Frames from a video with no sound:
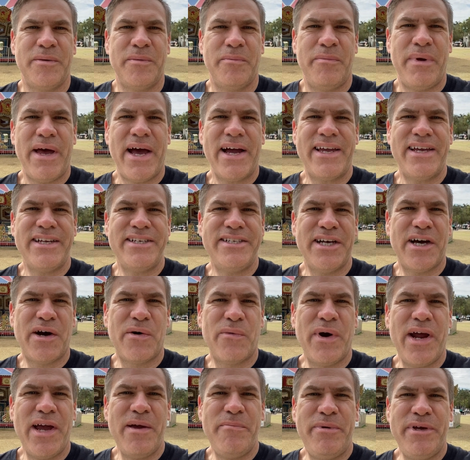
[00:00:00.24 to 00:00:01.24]
back in
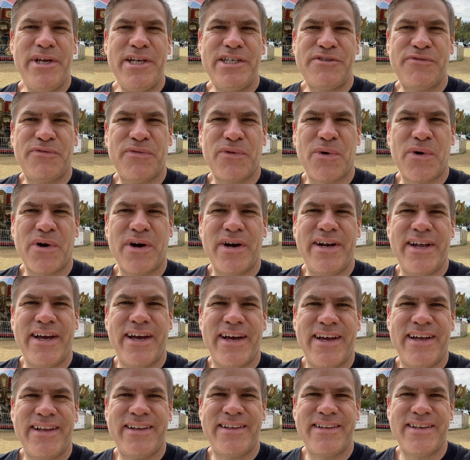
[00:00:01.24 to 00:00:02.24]
Delray Beach,
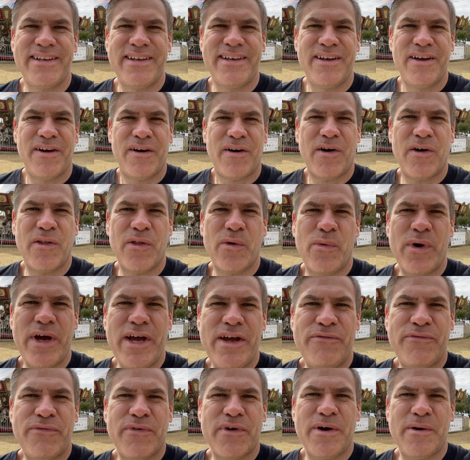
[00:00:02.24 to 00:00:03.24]
Florida, all the
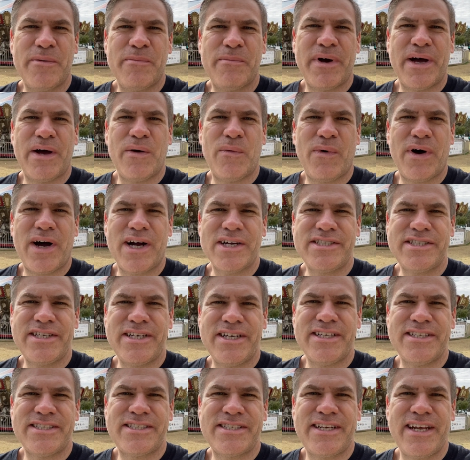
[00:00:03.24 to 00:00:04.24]
way from
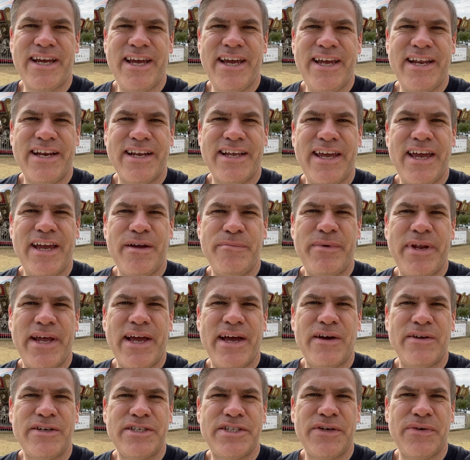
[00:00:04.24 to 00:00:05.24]
Washington State. Came
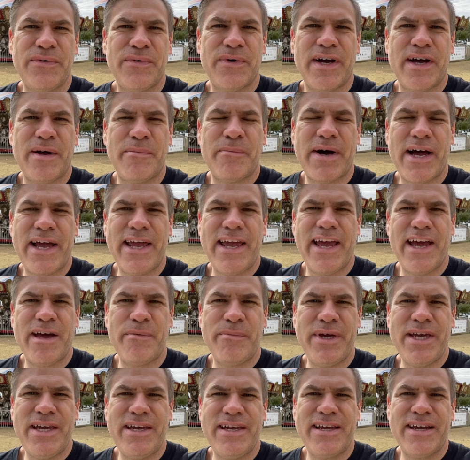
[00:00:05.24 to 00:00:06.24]
down to
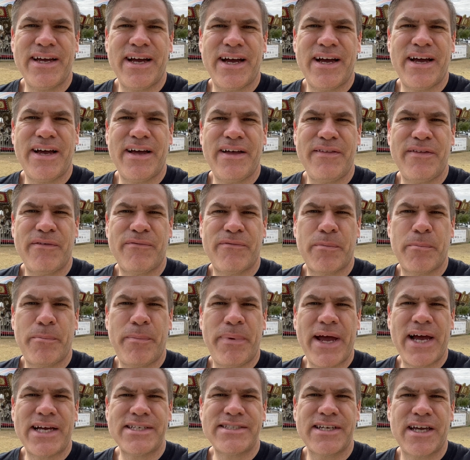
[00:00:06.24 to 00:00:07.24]
Miami the
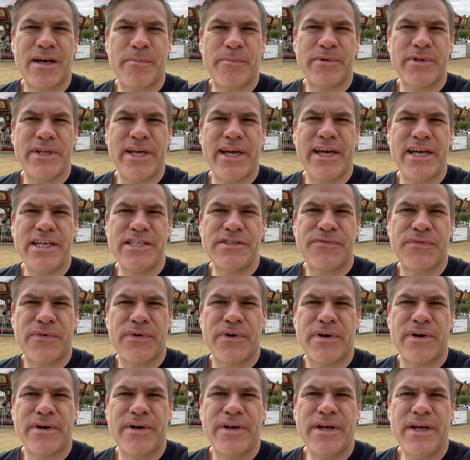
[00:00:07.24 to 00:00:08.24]
past couple days
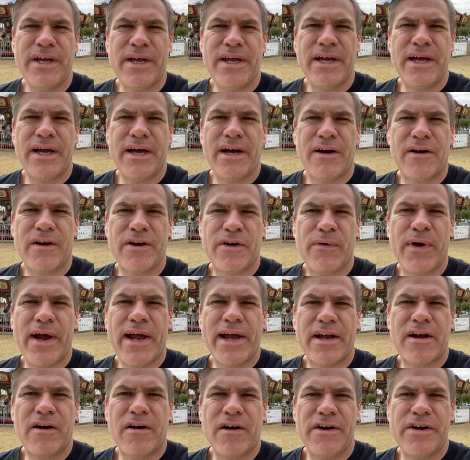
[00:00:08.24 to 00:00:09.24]
for our
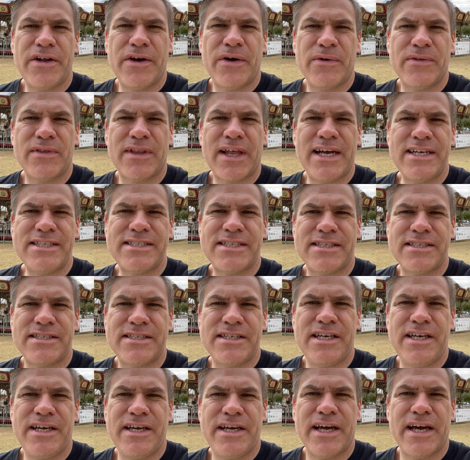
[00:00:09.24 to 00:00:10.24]
Grant Cardone
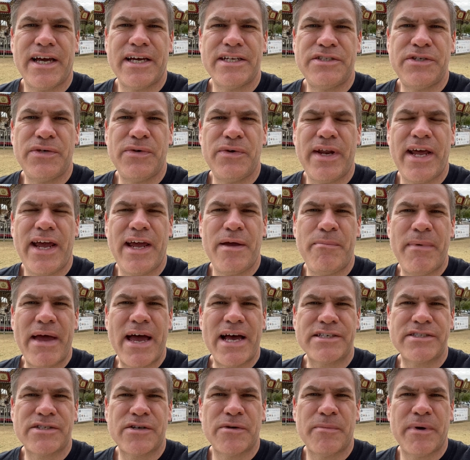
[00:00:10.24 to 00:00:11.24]
licensee two-day
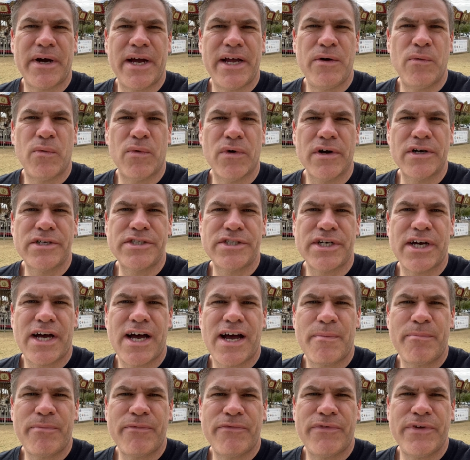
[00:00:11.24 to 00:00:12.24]
mastermind
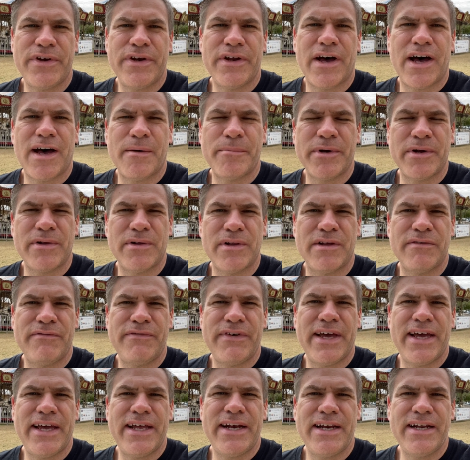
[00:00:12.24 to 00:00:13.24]
workshop. Phenomenal
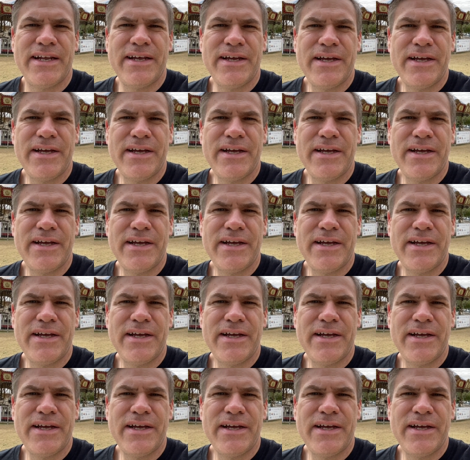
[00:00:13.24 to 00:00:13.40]
event.